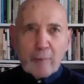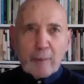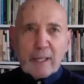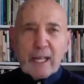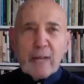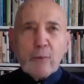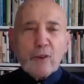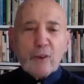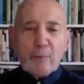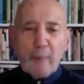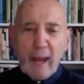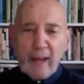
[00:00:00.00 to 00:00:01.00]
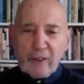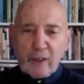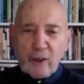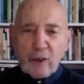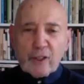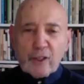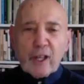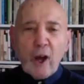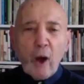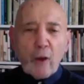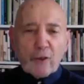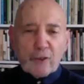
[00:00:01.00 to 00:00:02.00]
but he was amazing because he
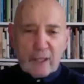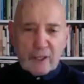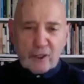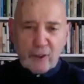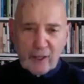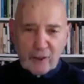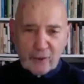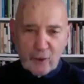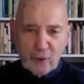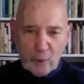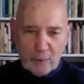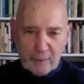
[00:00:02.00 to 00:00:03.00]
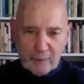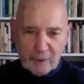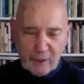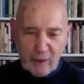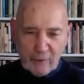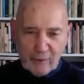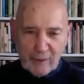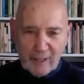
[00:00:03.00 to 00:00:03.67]
constantly transformed himself.